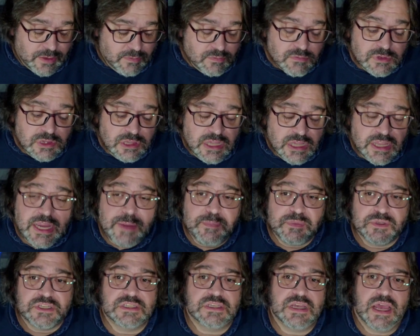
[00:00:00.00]

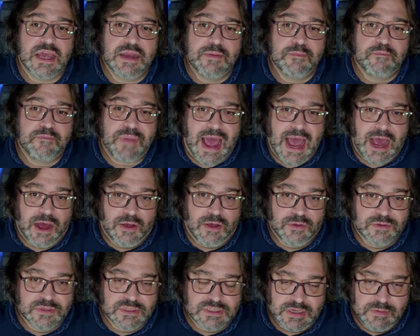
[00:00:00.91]
leaps and
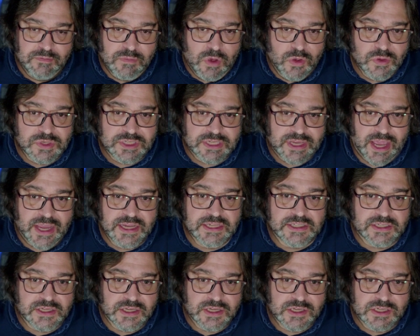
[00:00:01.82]
bounds in most
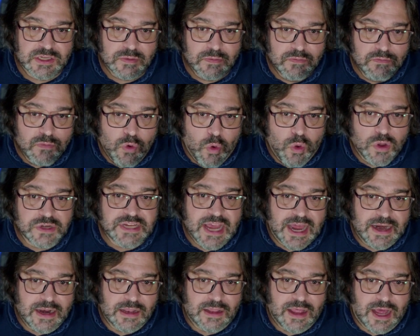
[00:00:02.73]
cases more
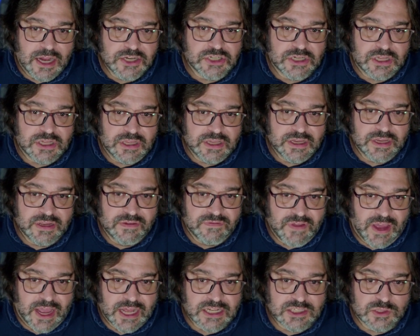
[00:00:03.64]
technologically
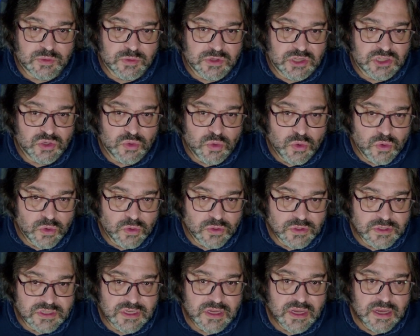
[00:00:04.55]
advanced with the
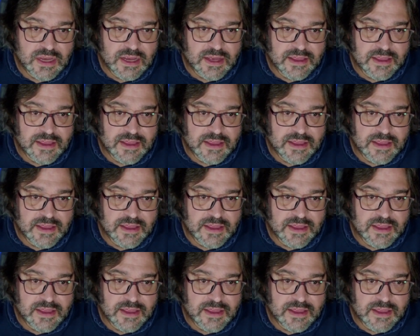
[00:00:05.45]
tools